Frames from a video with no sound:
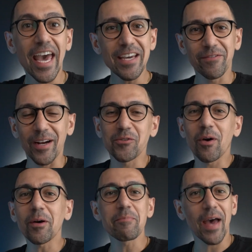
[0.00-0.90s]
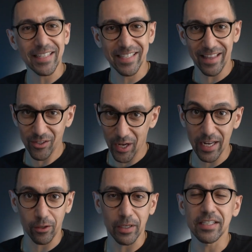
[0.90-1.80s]
Hey friends, welcome back to the
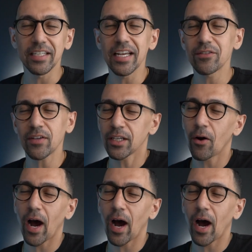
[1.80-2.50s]
channel. In today's video,